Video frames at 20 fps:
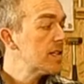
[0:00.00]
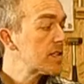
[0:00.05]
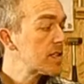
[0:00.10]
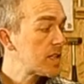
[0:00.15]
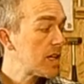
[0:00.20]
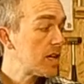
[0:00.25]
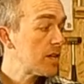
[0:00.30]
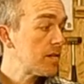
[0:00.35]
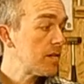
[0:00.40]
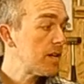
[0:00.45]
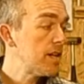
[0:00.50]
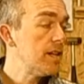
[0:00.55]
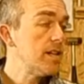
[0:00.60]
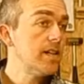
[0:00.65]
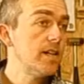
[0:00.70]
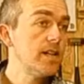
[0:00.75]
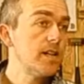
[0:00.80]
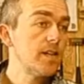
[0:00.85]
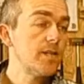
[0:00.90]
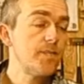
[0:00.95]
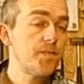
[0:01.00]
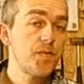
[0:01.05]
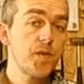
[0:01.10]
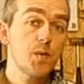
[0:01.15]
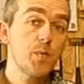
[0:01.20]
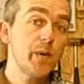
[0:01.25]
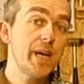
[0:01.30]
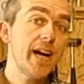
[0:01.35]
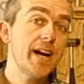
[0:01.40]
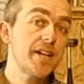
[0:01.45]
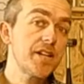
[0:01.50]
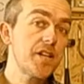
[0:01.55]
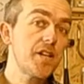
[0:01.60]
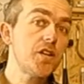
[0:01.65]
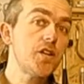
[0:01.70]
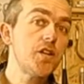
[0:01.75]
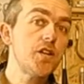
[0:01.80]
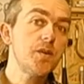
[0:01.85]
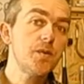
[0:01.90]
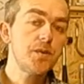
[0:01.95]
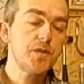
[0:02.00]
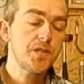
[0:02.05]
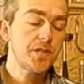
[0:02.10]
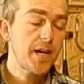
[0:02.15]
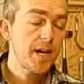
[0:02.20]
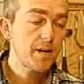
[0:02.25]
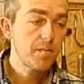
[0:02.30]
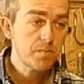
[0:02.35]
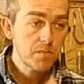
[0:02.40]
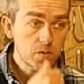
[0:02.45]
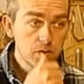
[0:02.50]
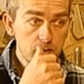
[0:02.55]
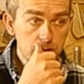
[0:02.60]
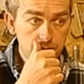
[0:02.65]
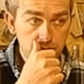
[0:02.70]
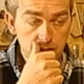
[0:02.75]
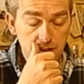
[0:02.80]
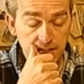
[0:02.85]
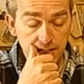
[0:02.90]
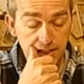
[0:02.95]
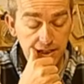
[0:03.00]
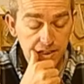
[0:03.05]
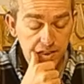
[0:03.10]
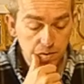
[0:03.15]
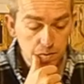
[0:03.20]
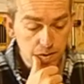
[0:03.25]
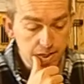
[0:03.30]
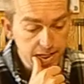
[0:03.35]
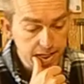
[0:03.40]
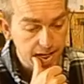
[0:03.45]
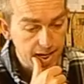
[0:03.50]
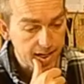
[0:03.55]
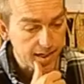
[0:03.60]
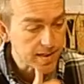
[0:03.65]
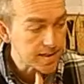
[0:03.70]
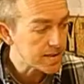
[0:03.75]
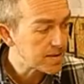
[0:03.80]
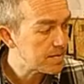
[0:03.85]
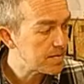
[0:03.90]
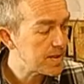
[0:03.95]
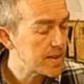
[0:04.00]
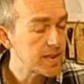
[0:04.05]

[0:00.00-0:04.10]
So we had a huge downpour of rain this weekend,